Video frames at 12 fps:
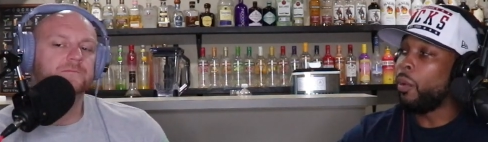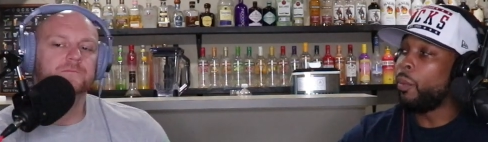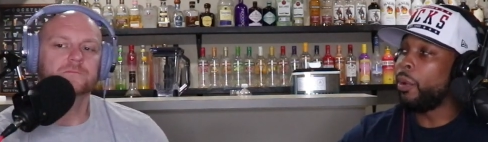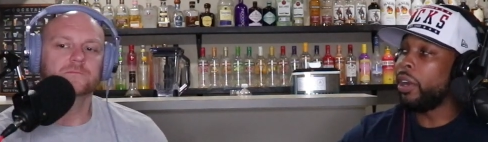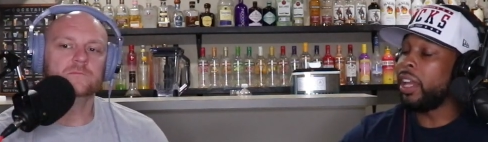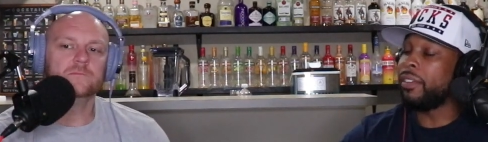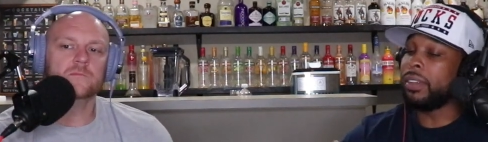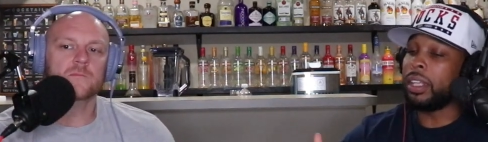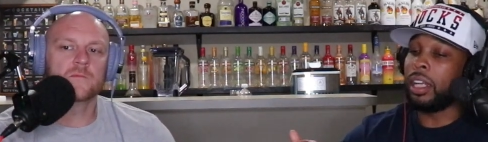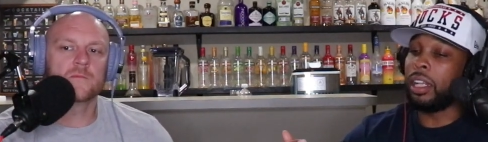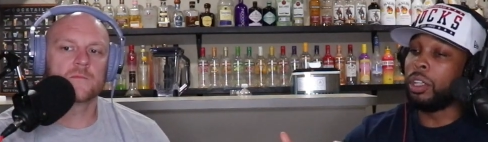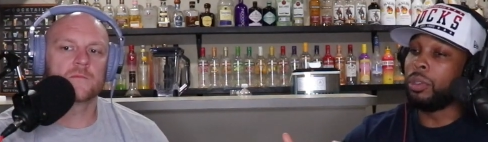Speaker 1: we're giving
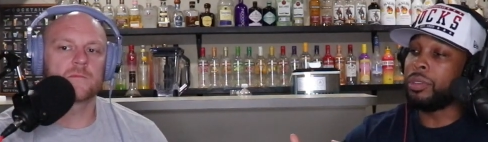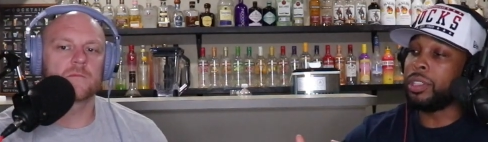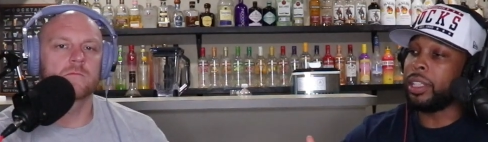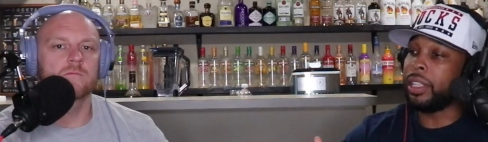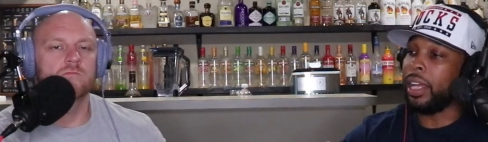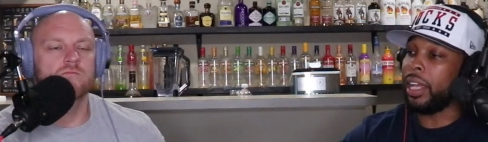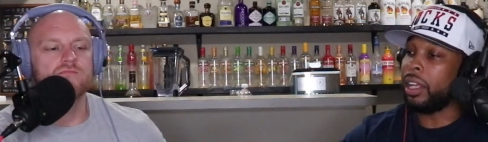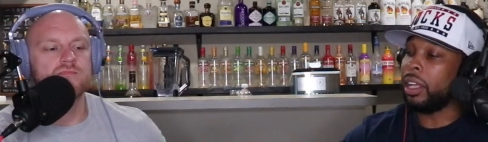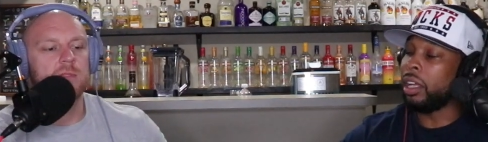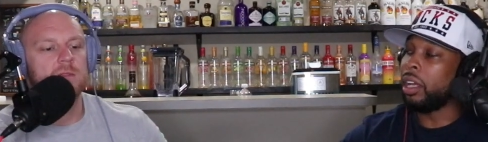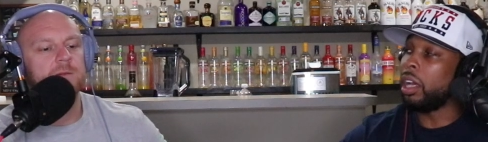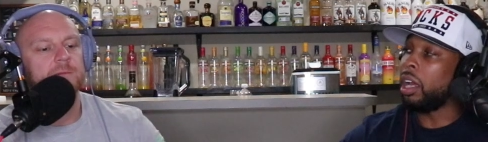the illusion that
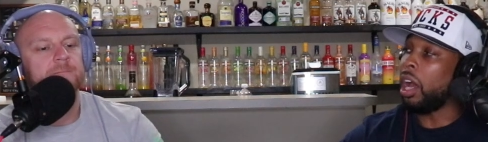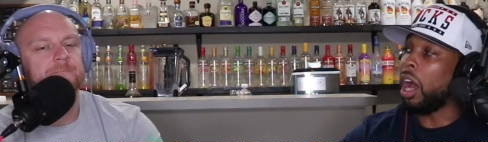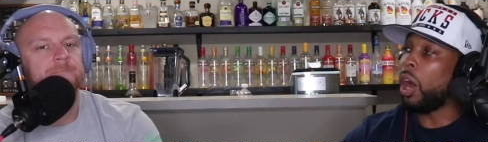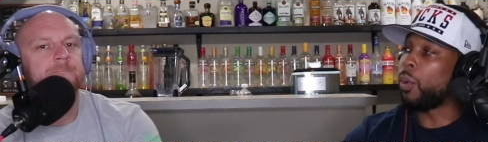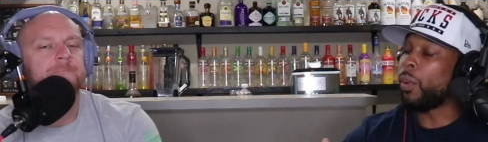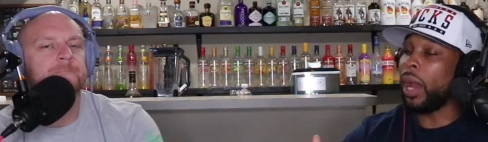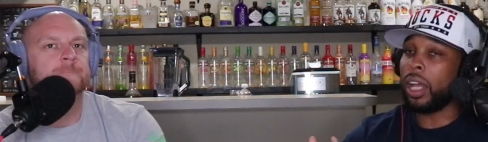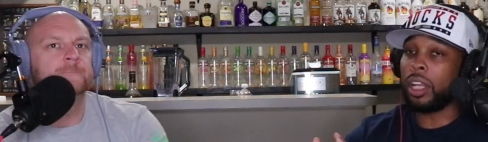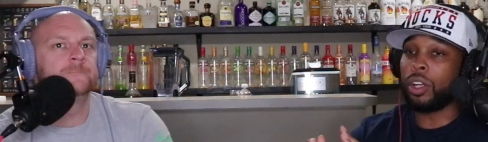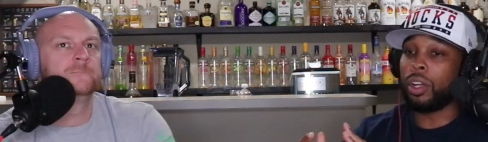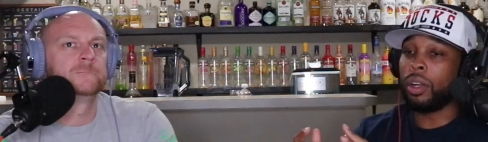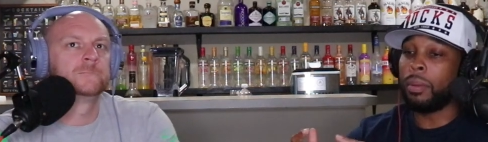a
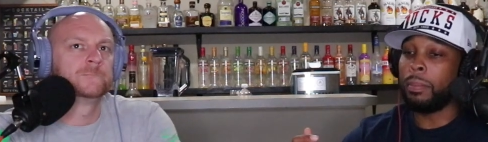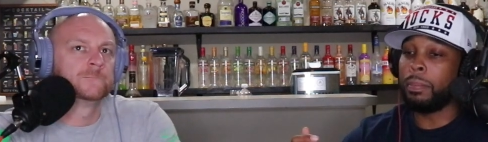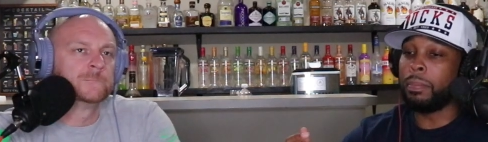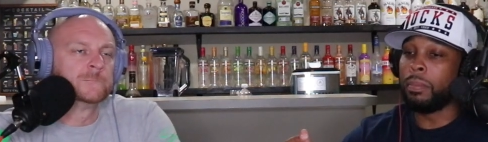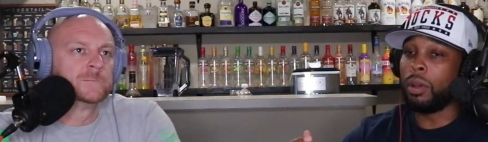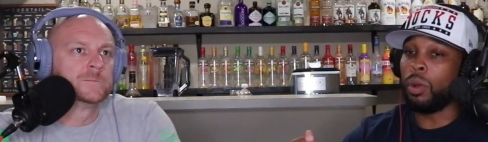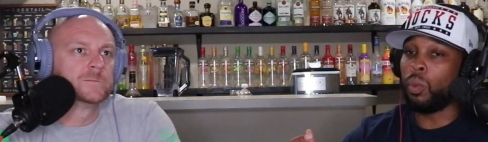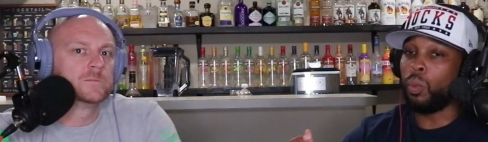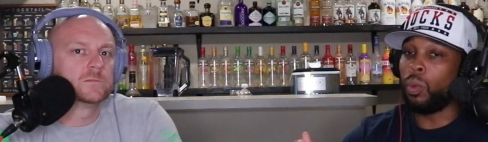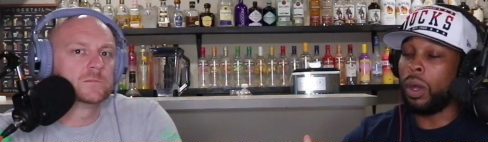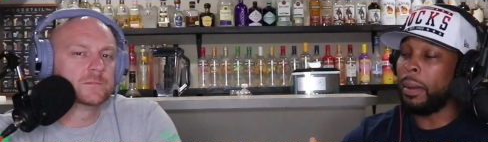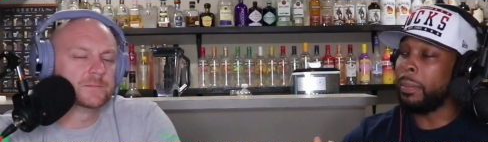regular
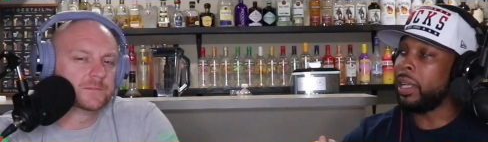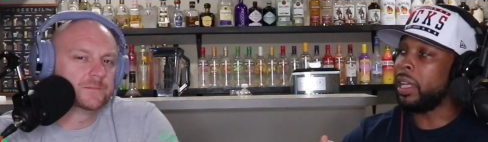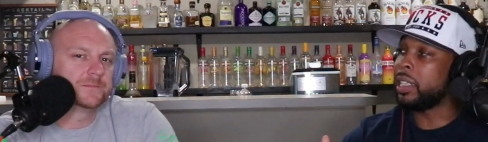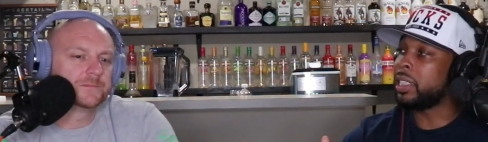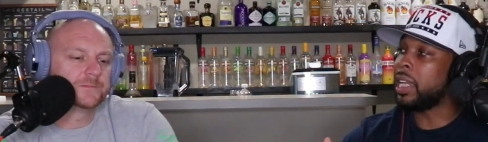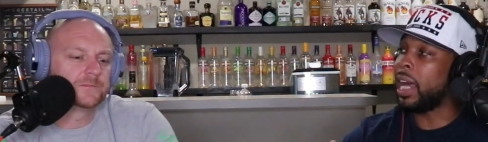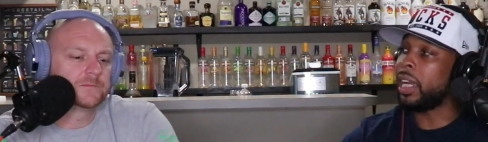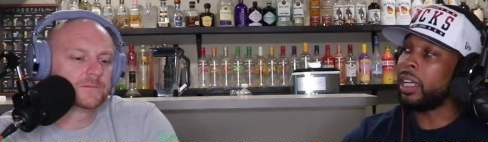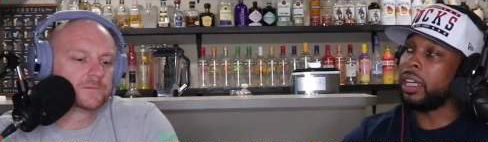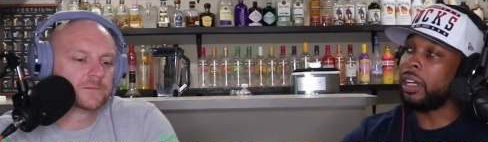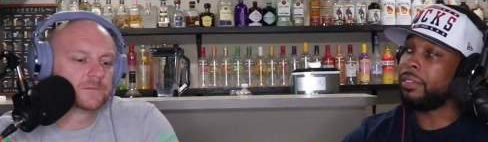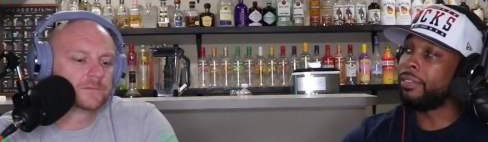woman is not
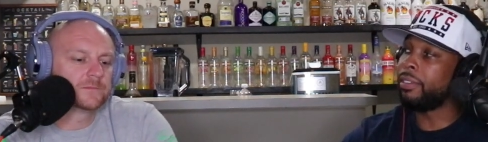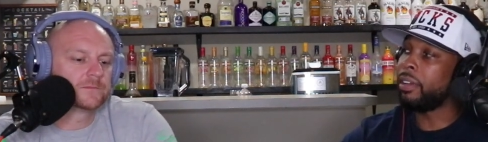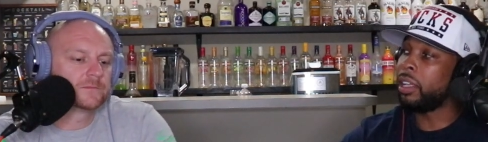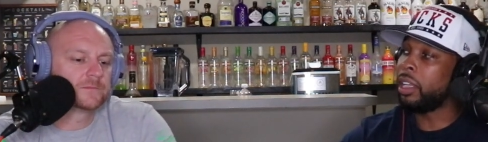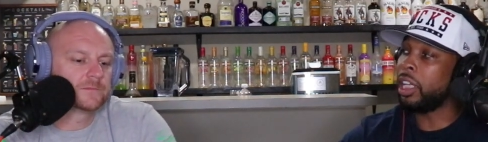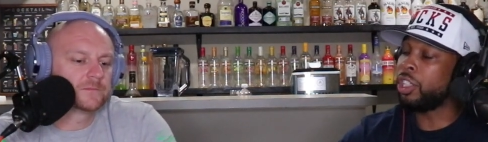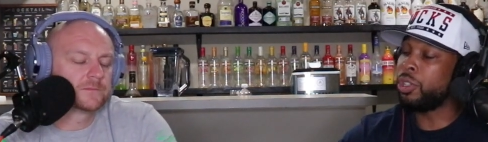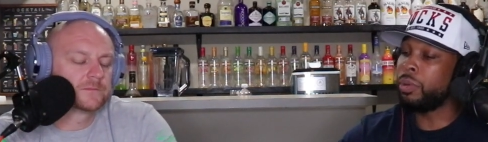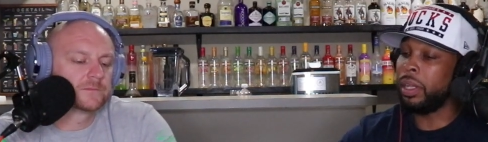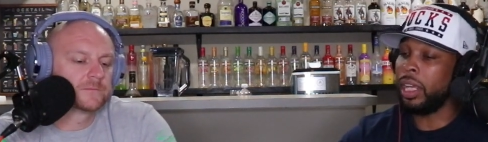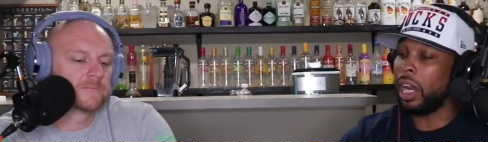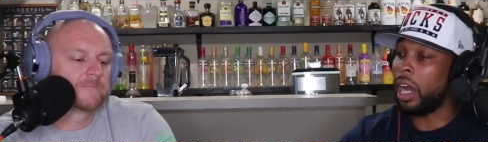enough that you
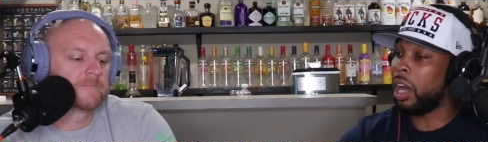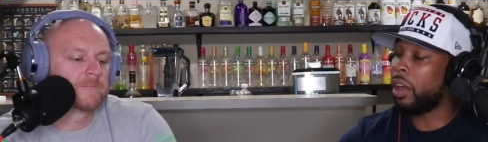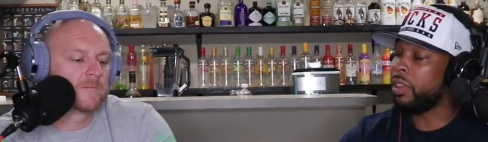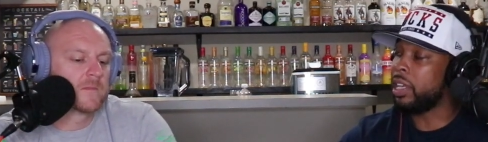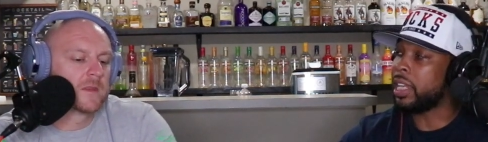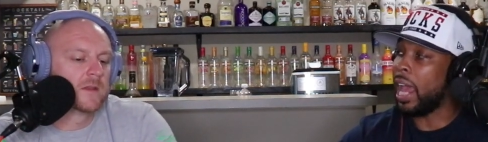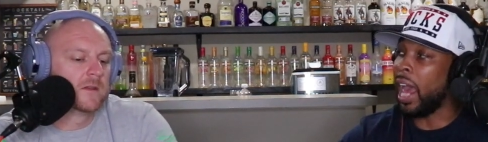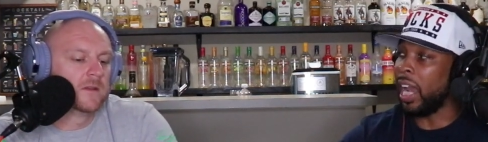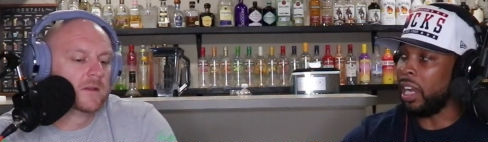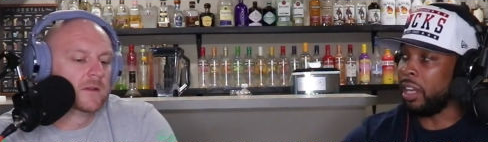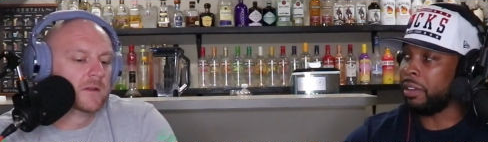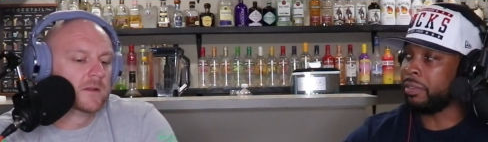need all these
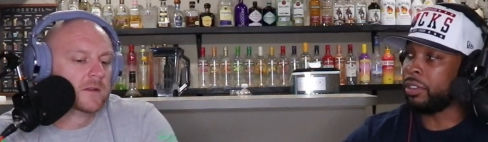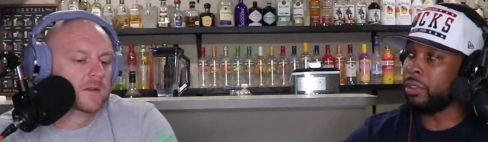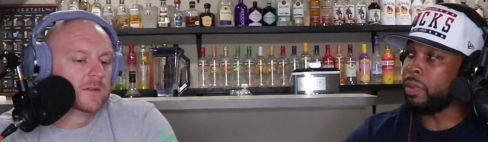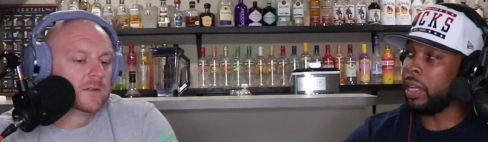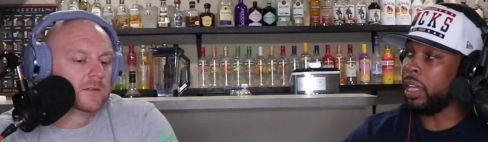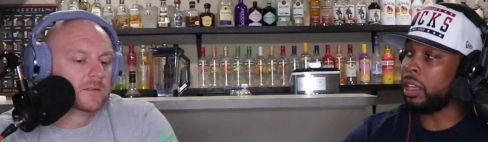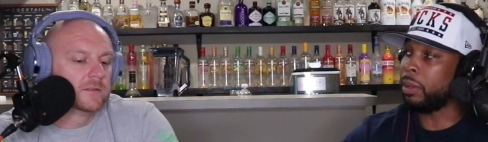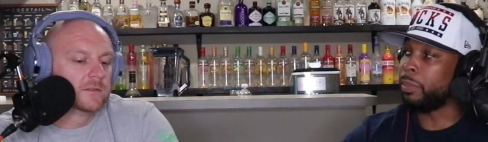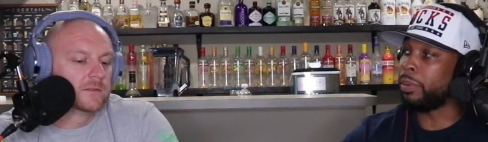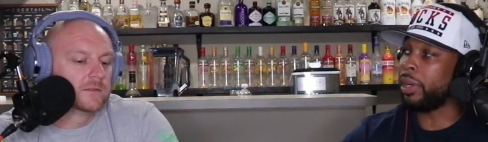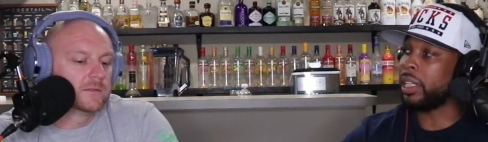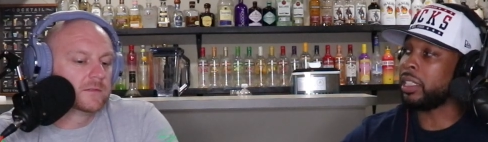additives. You need the
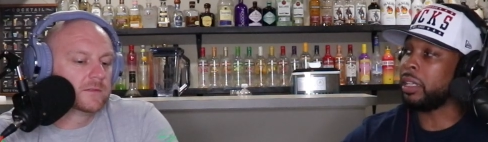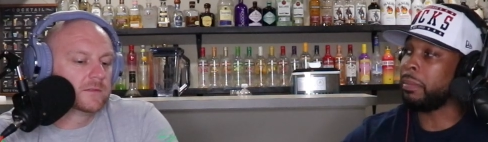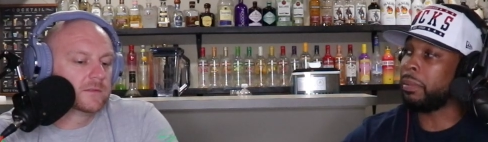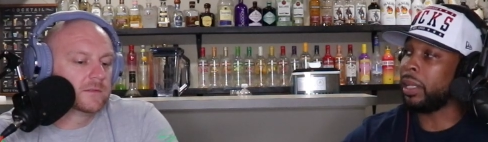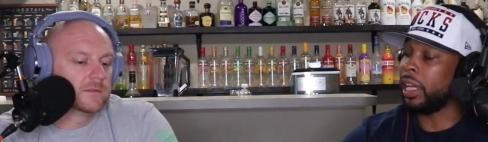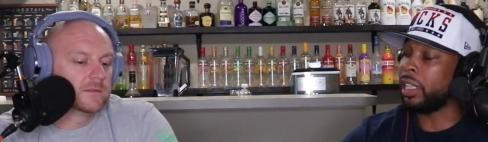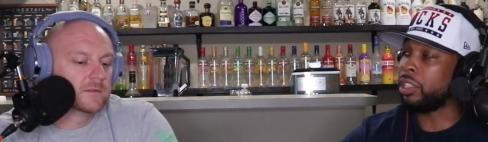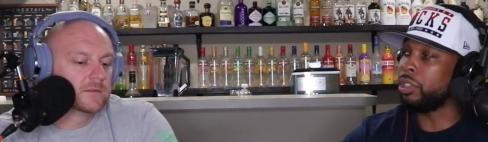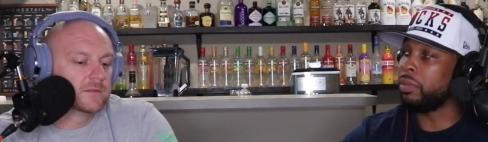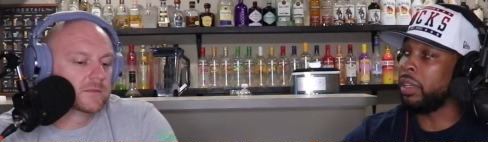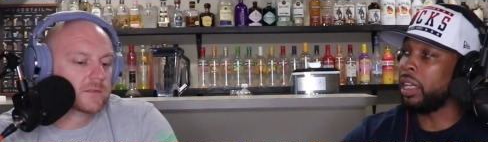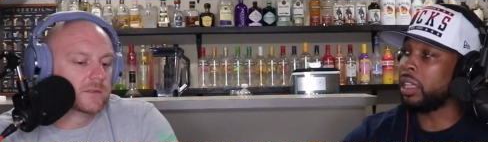breast implants.
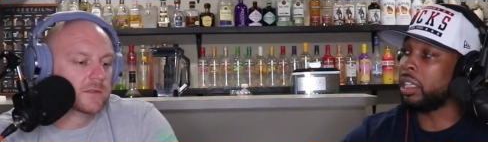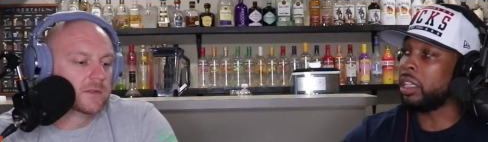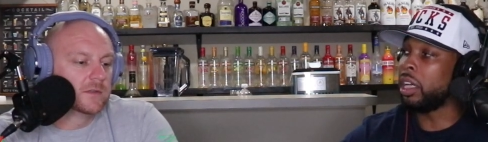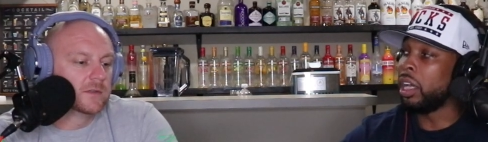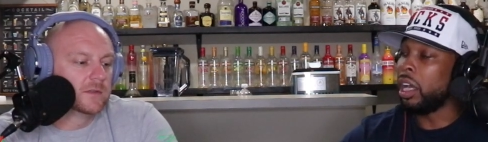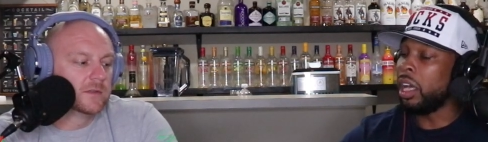You need the